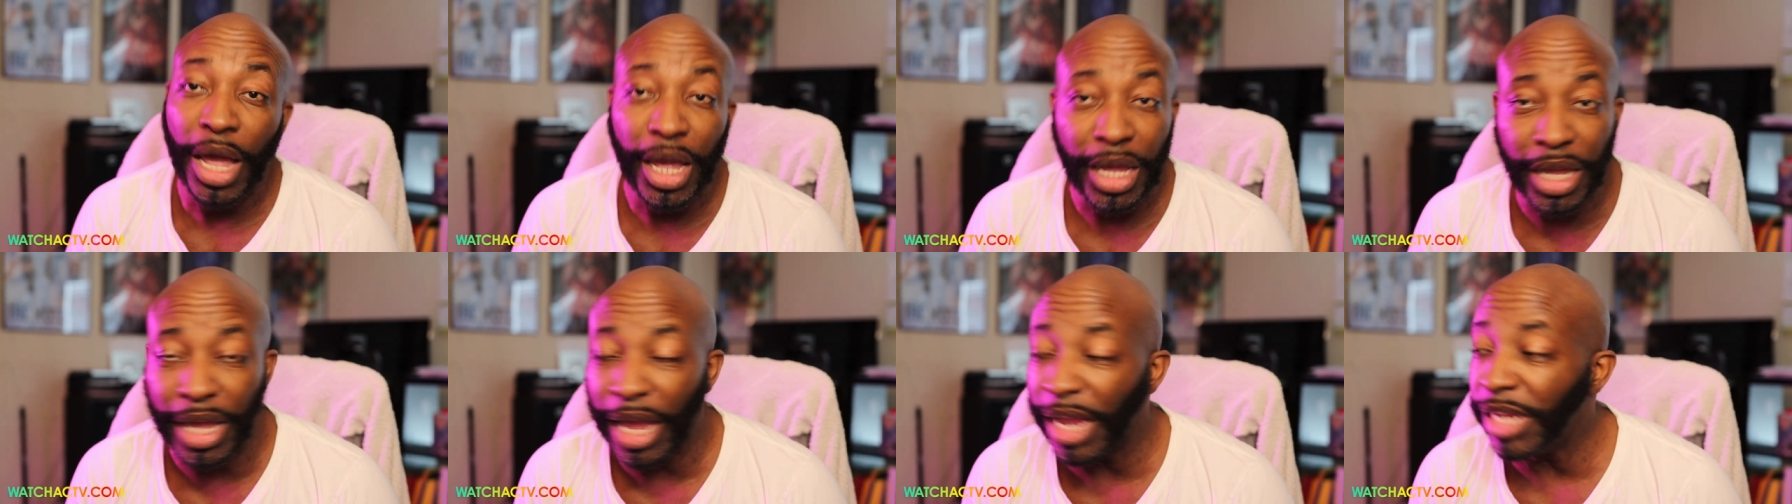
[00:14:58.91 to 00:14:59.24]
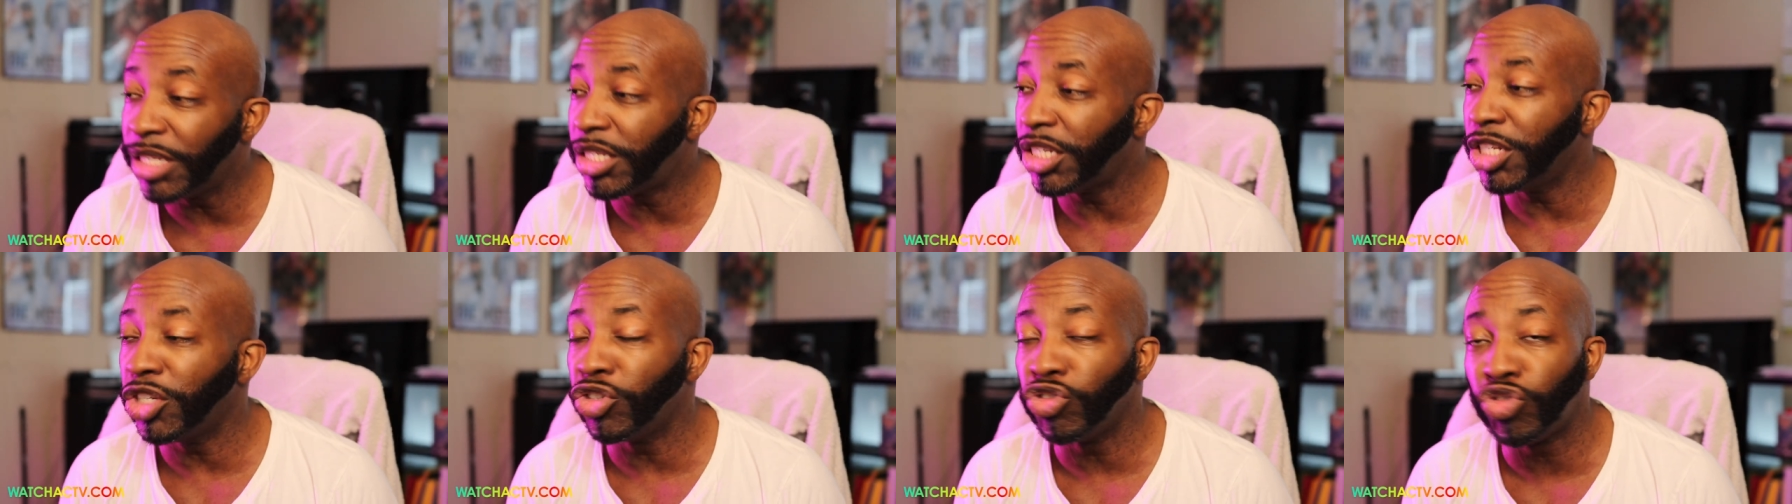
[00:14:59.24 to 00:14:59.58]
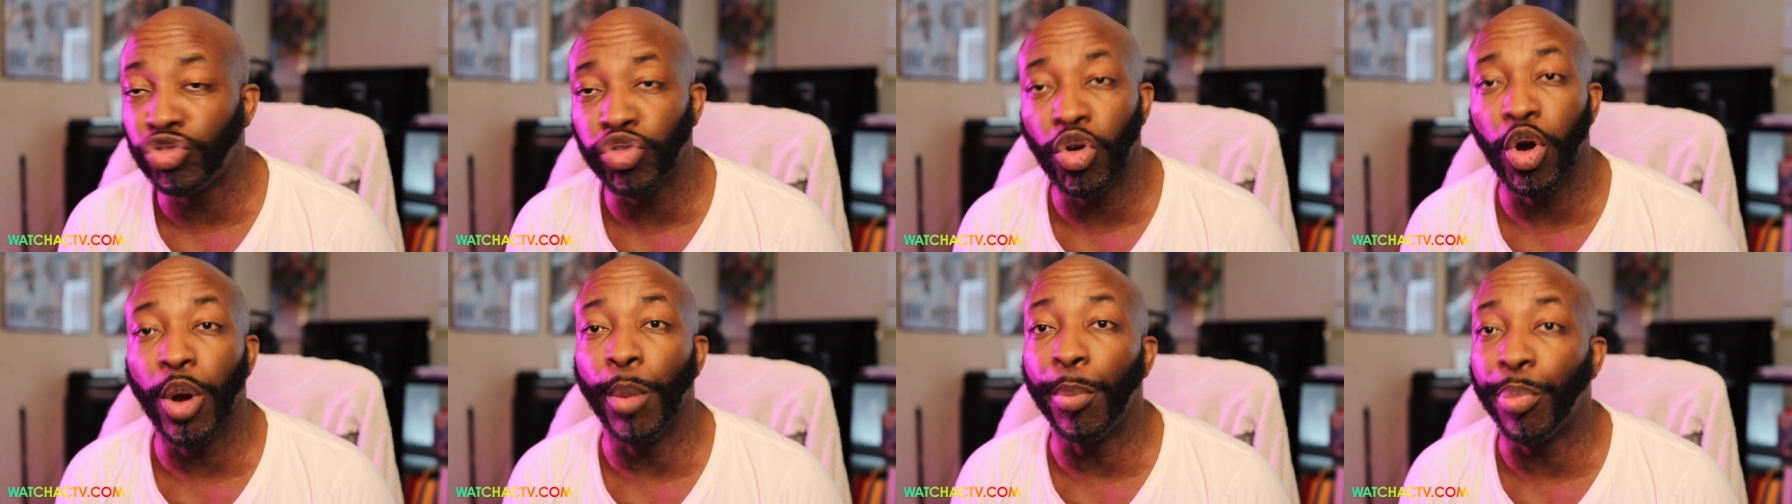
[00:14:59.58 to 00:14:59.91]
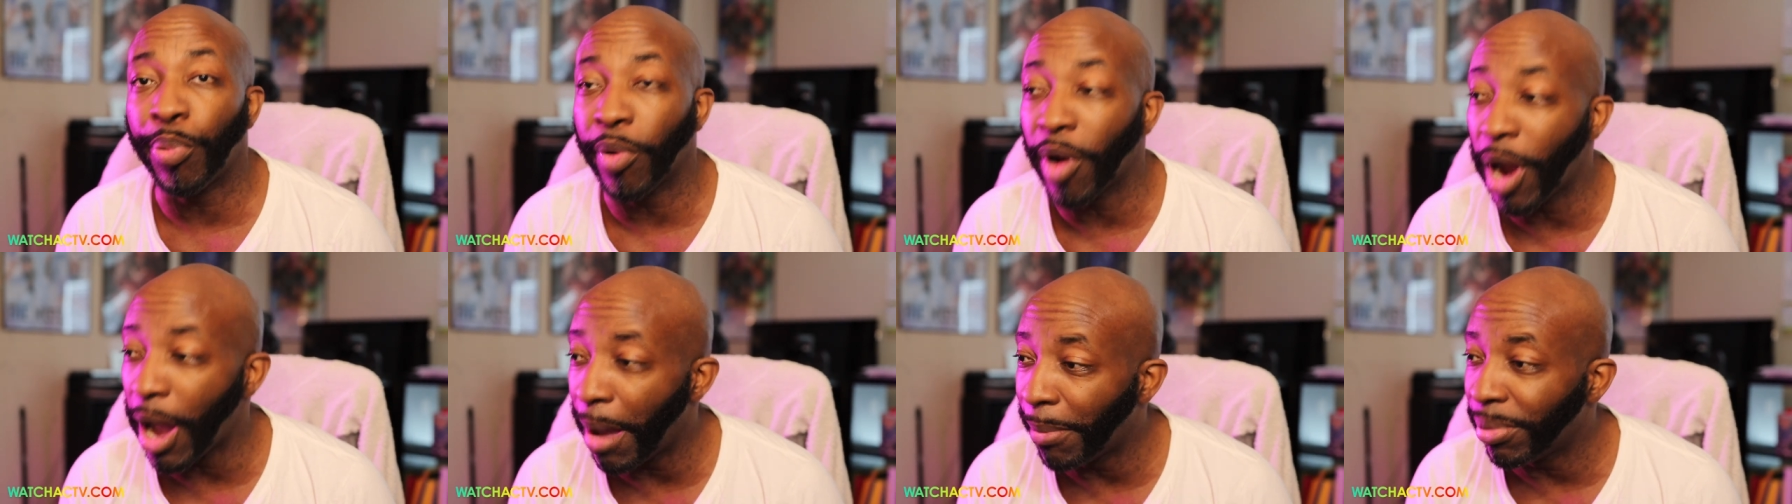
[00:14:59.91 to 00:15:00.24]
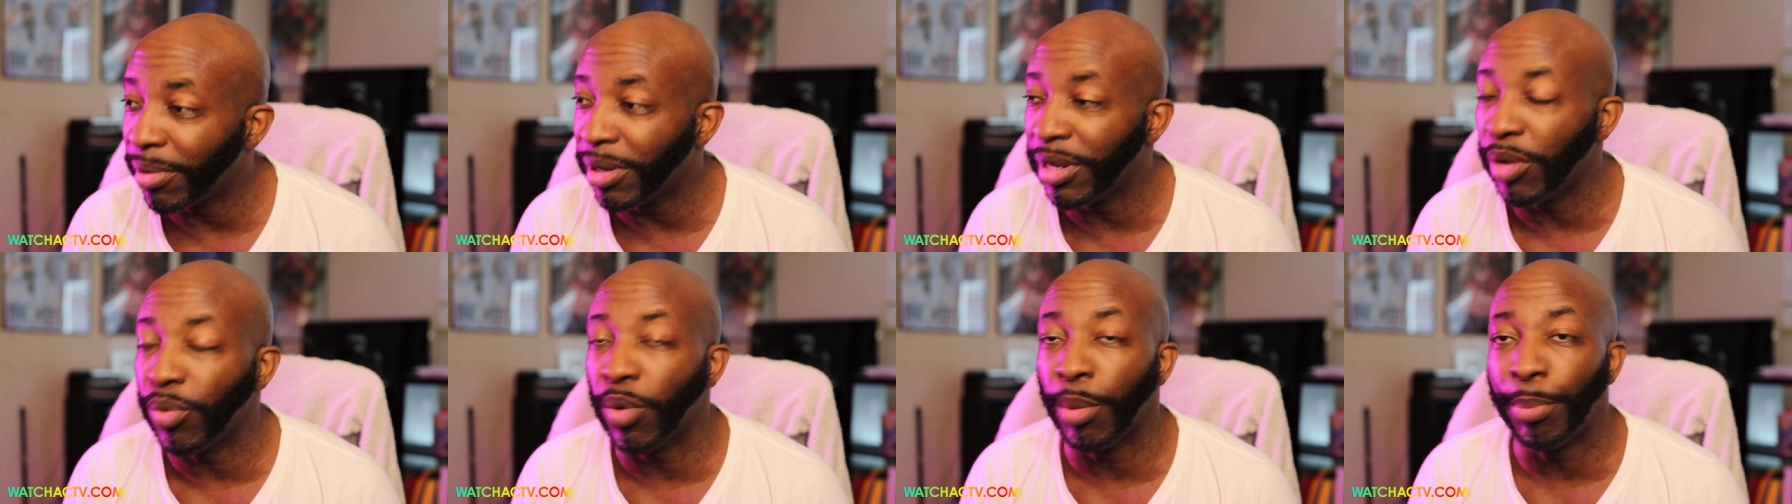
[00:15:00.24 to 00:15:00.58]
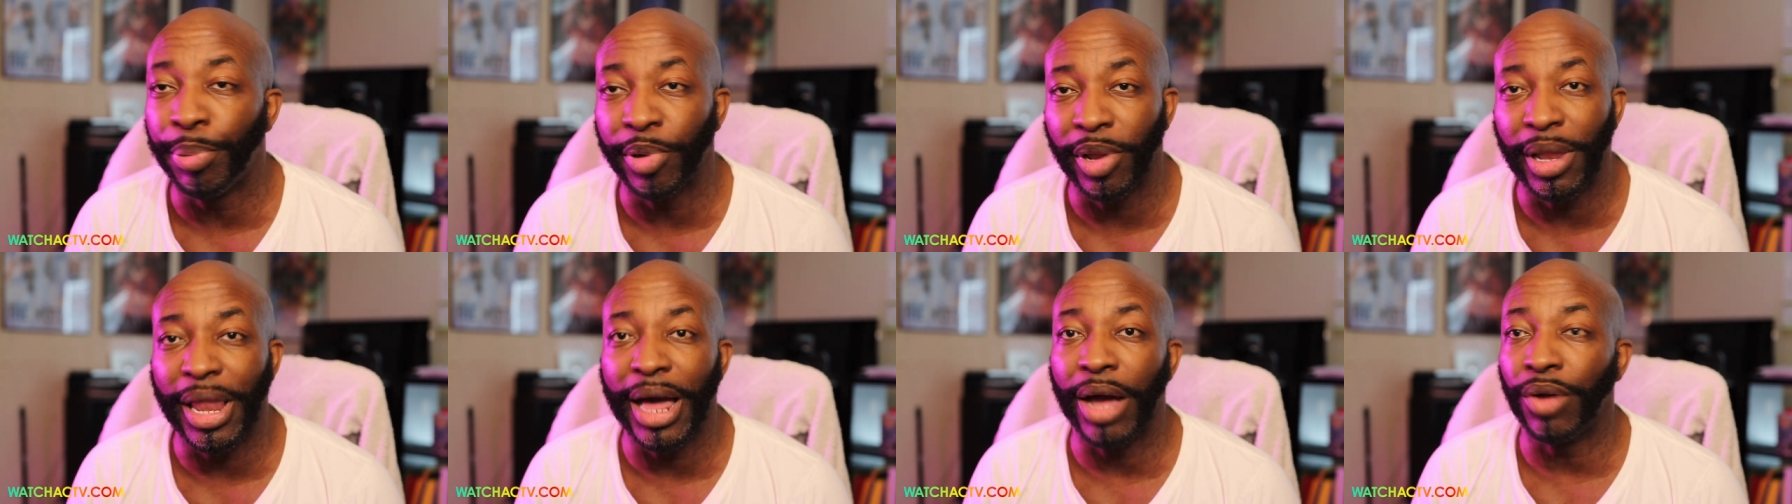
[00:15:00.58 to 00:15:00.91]
Kaycee and Troy probably will
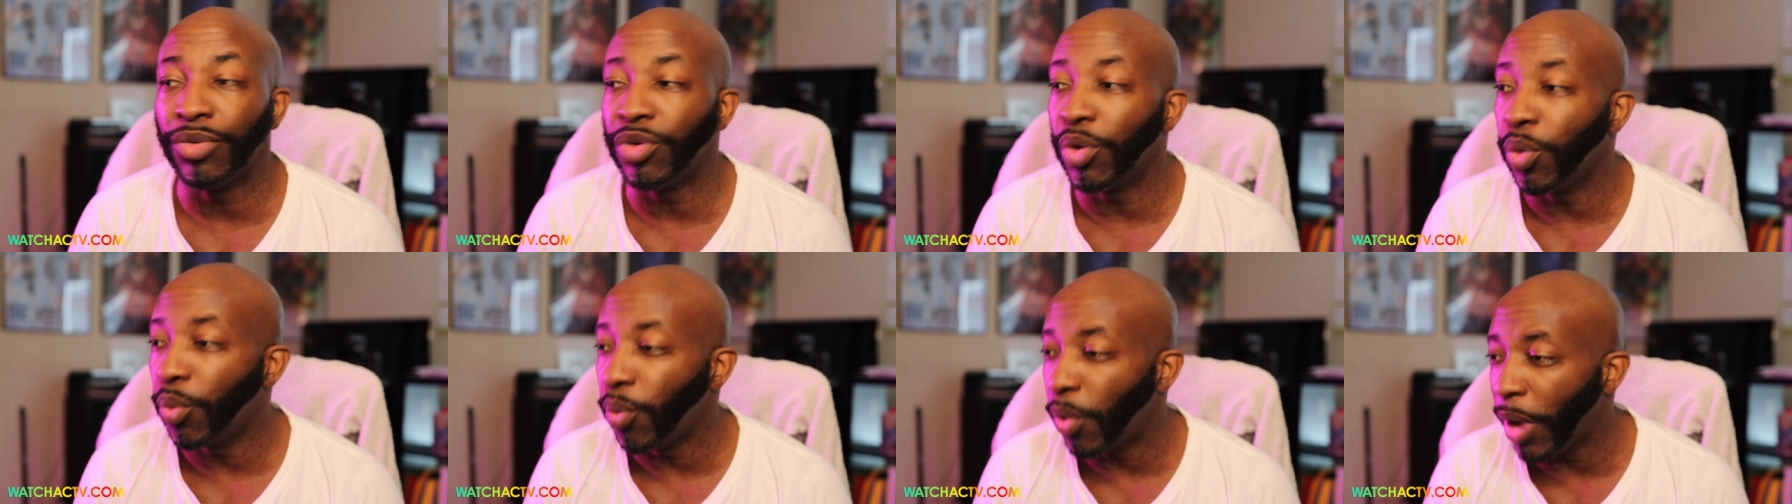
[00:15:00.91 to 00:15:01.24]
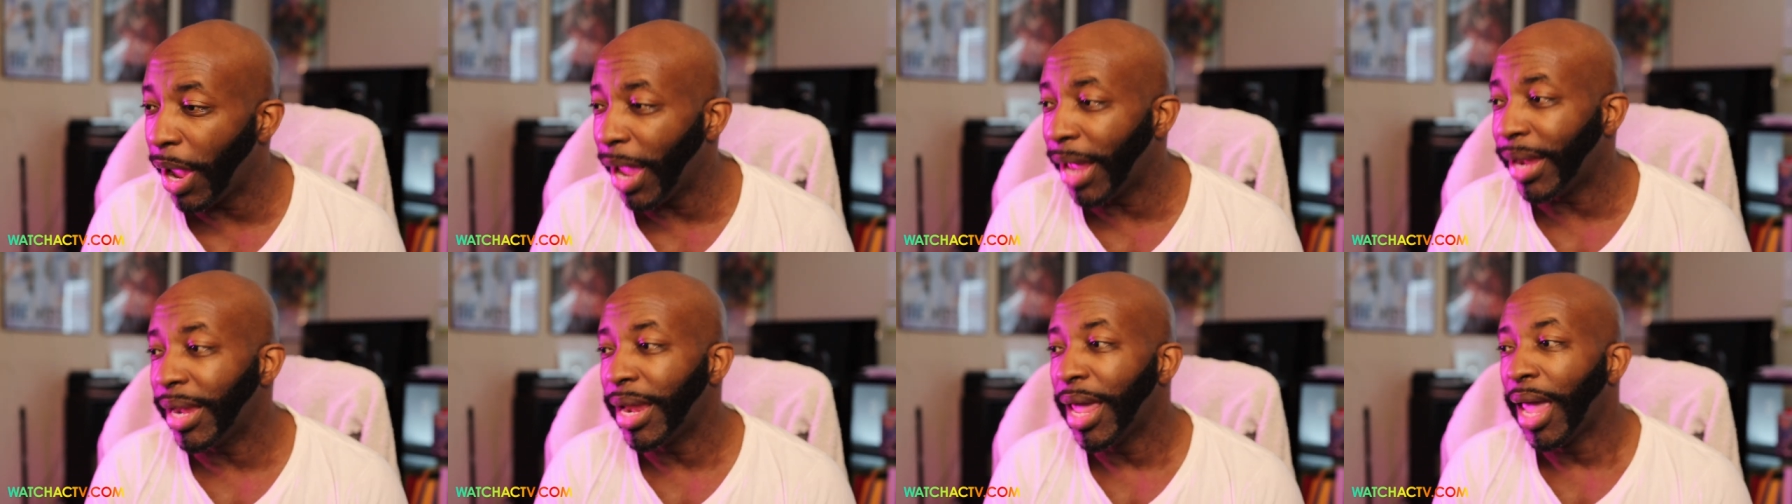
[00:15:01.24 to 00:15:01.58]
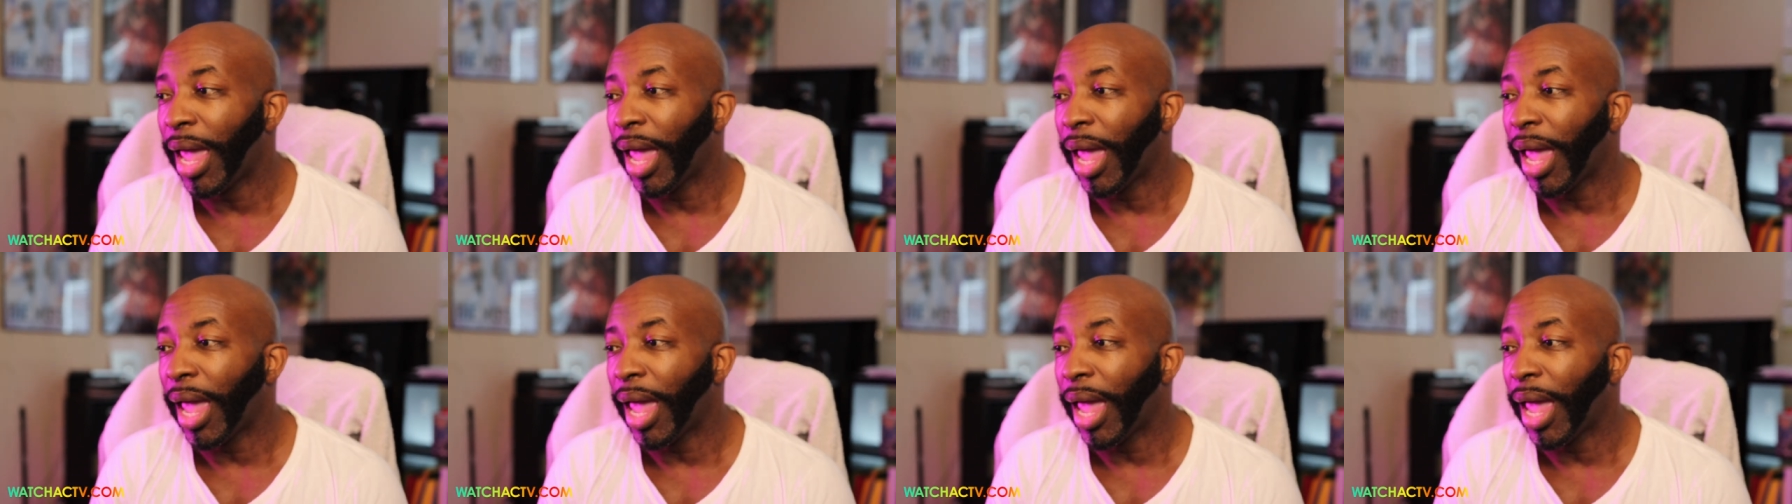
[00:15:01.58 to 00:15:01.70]
pull out the win.